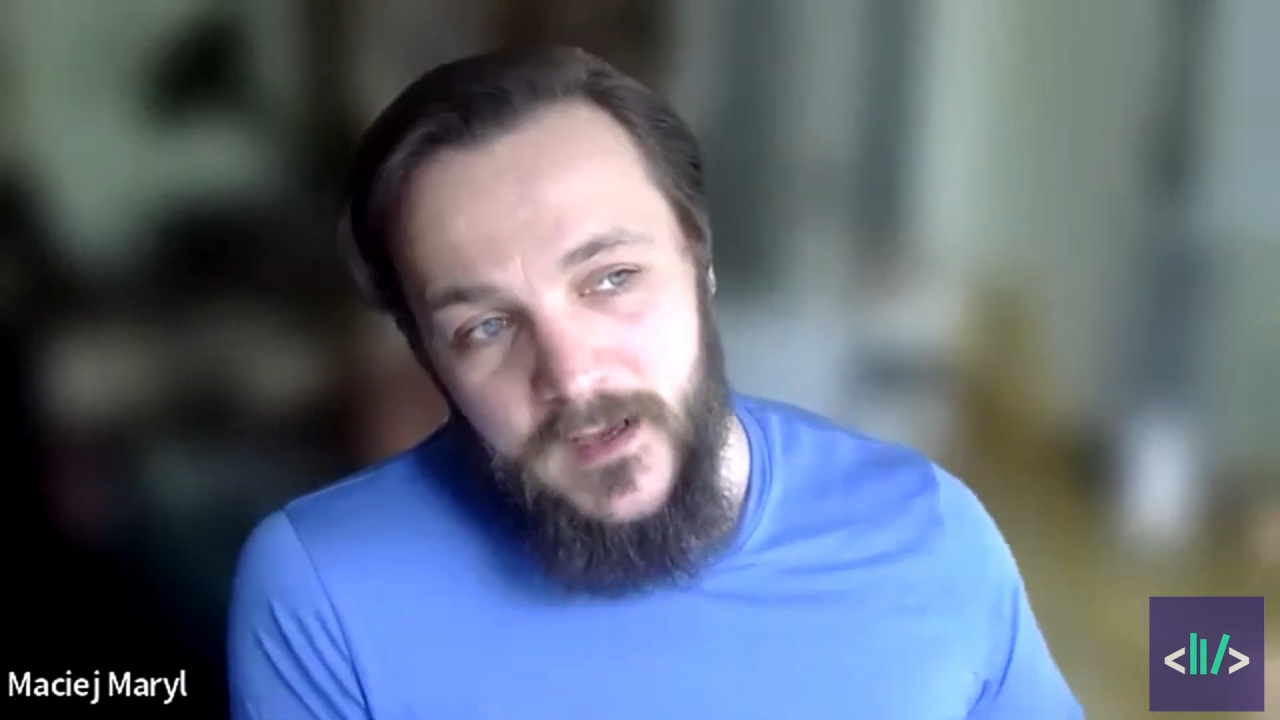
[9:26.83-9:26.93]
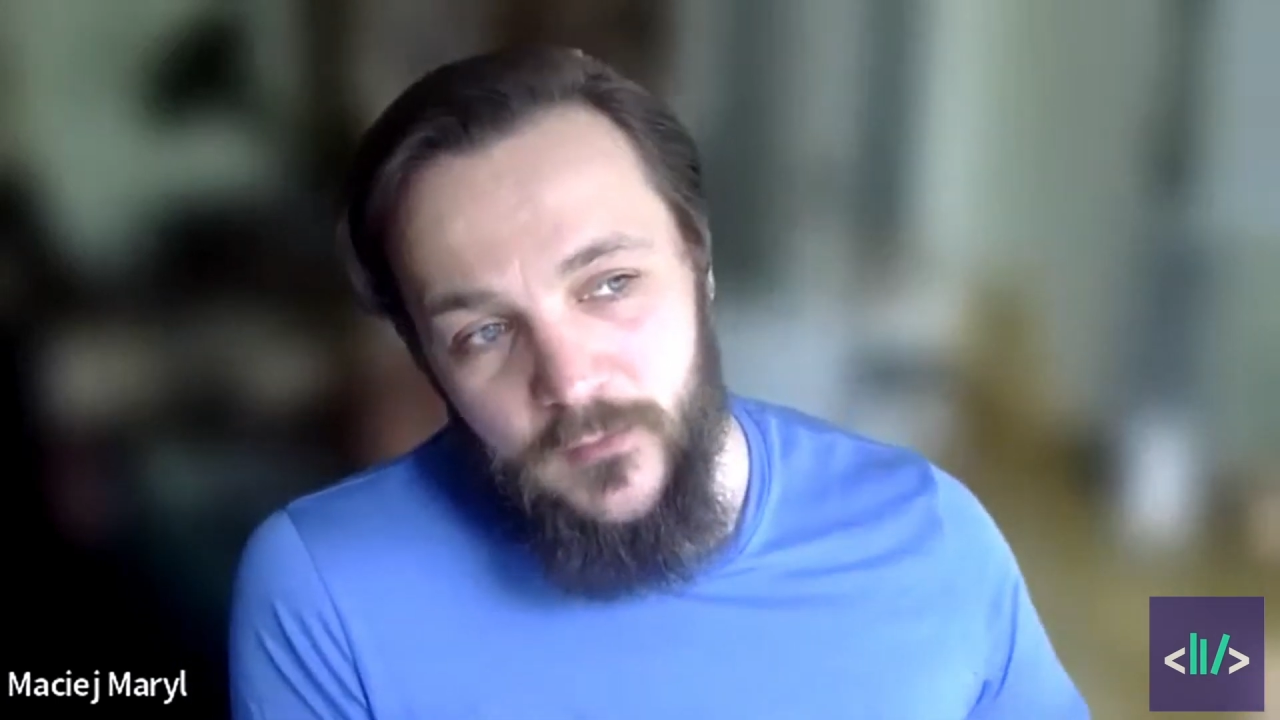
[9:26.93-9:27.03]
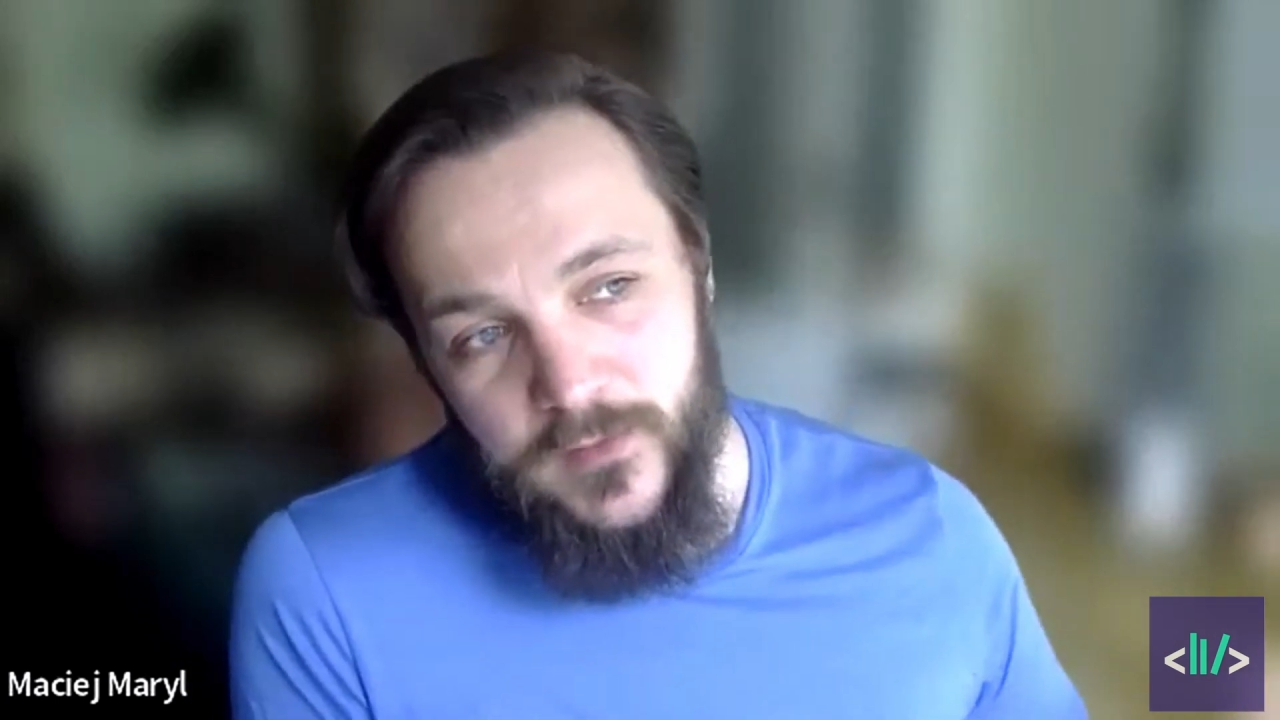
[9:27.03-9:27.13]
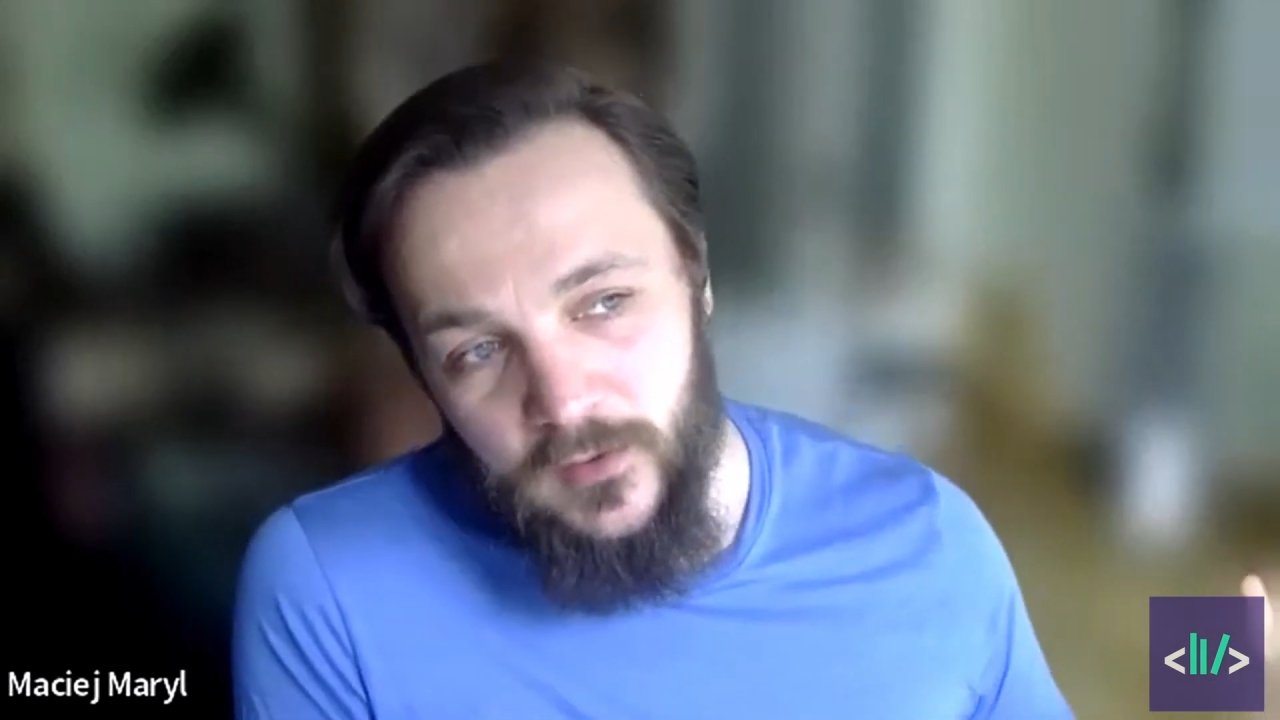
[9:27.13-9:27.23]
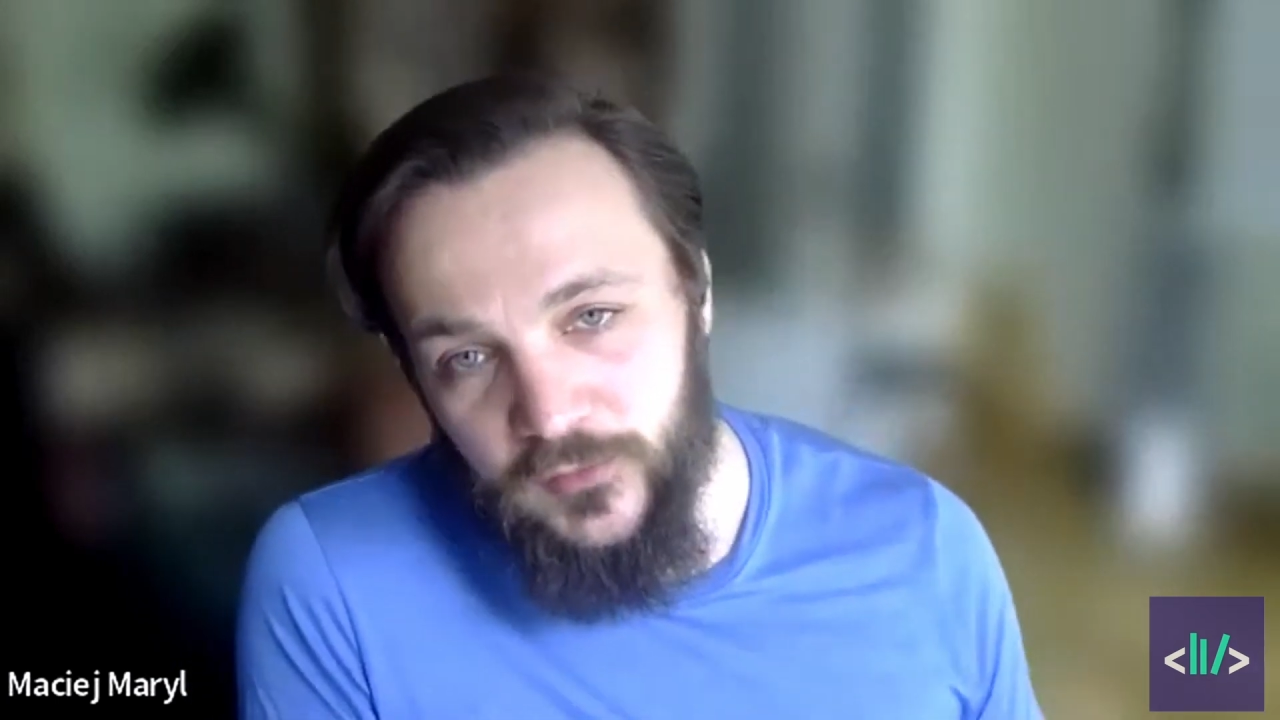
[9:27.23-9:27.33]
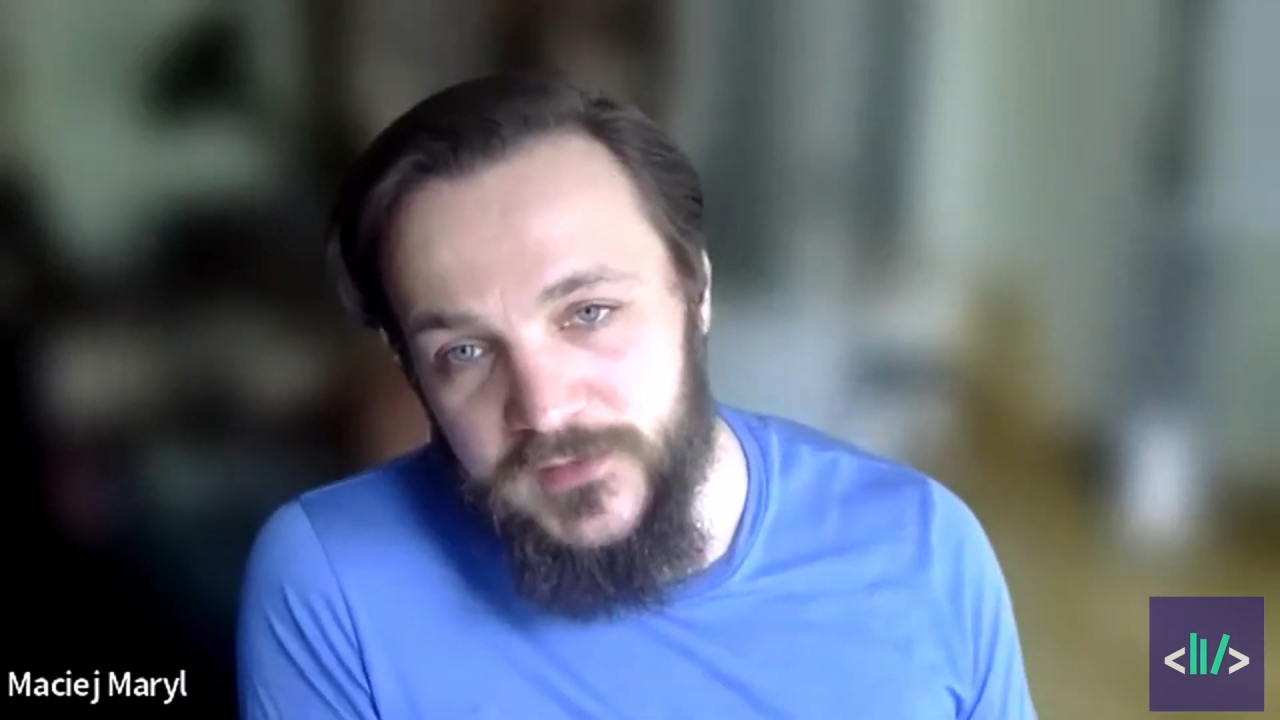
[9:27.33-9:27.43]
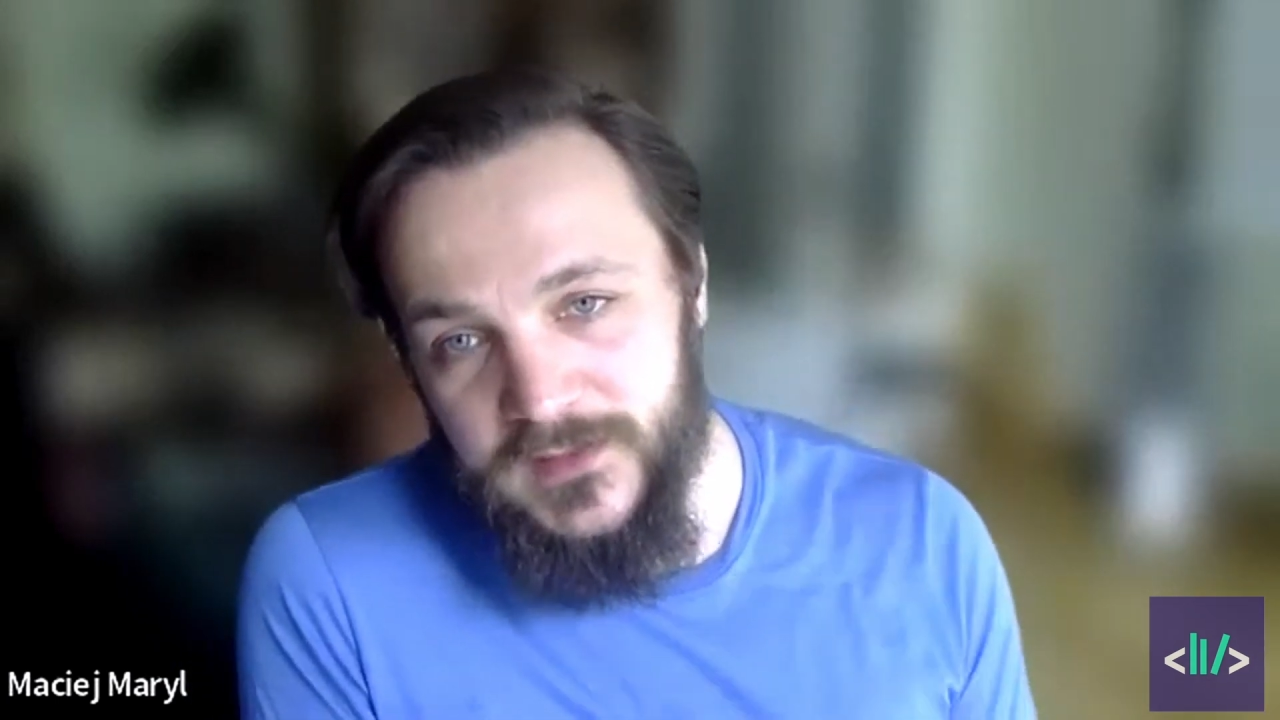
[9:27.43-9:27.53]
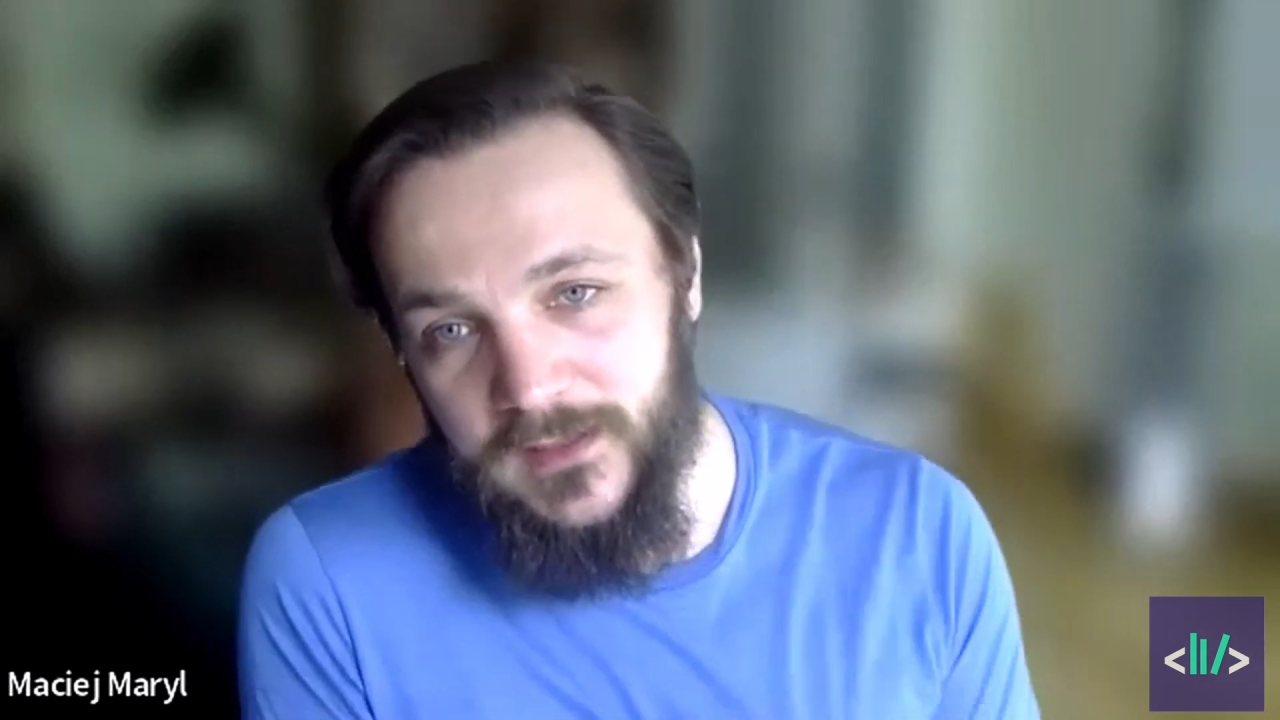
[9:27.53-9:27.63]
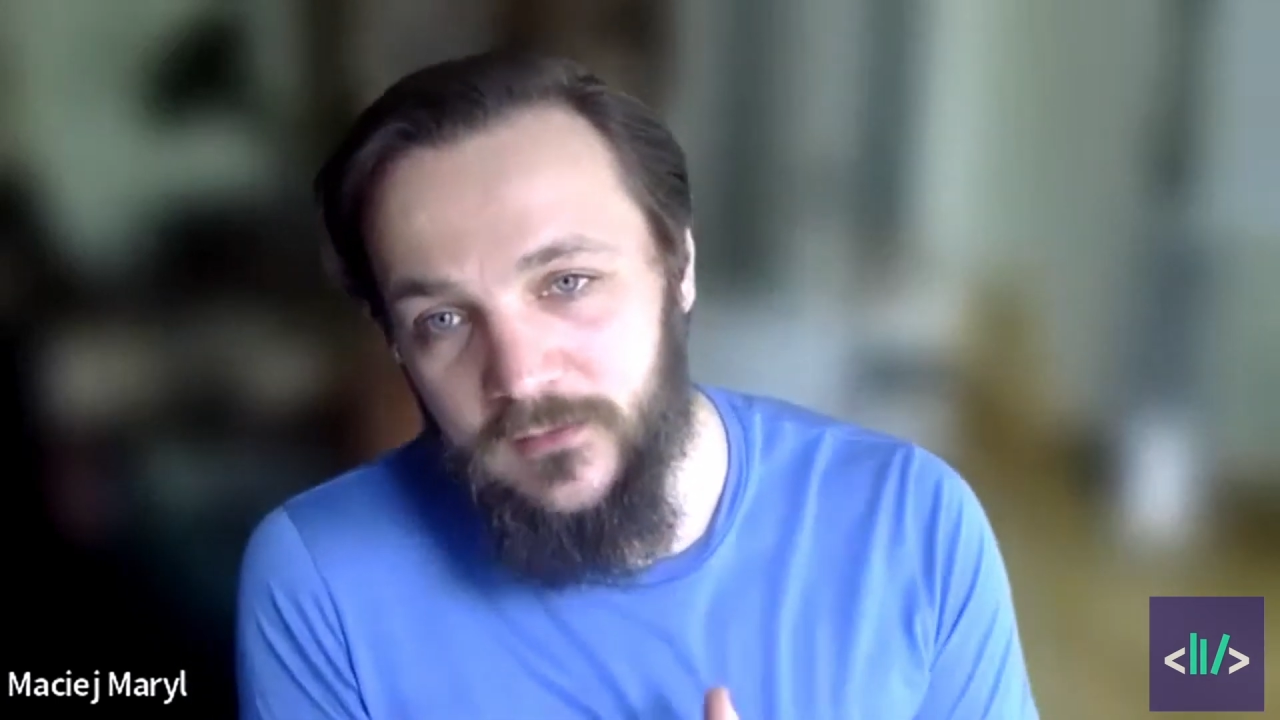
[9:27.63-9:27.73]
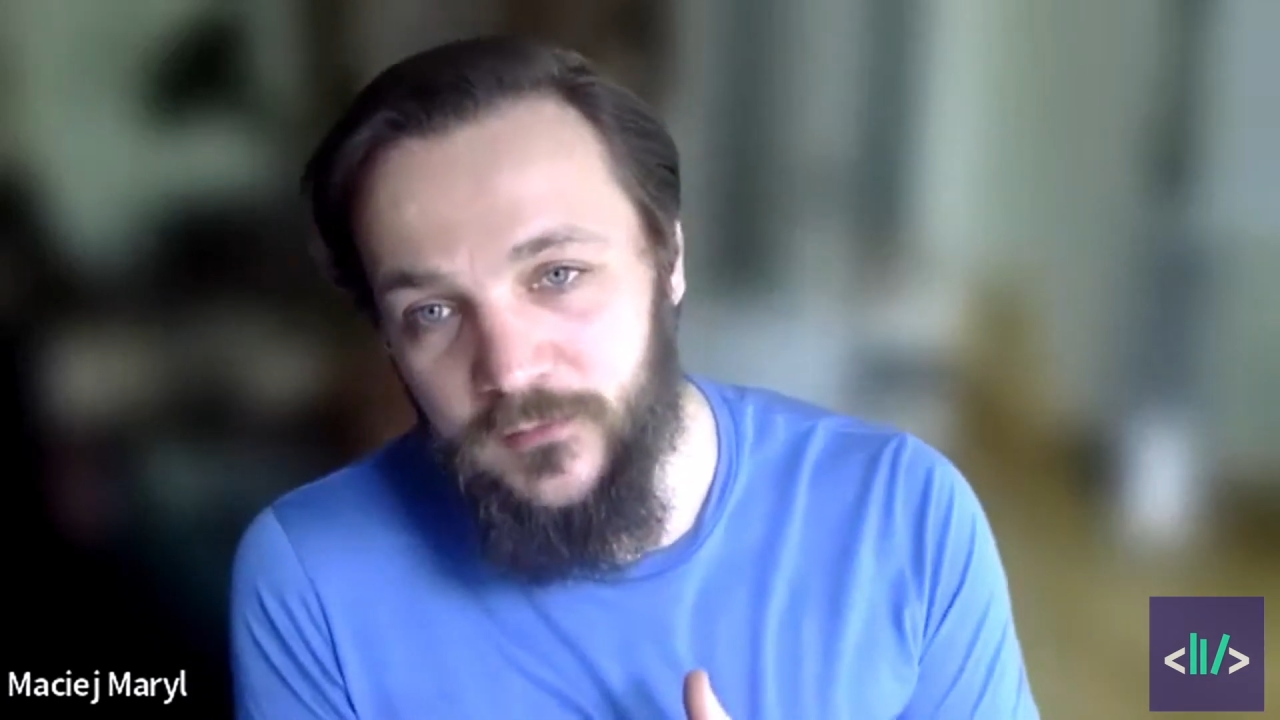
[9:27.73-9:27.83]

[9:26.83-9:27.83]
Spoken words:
we also see kind of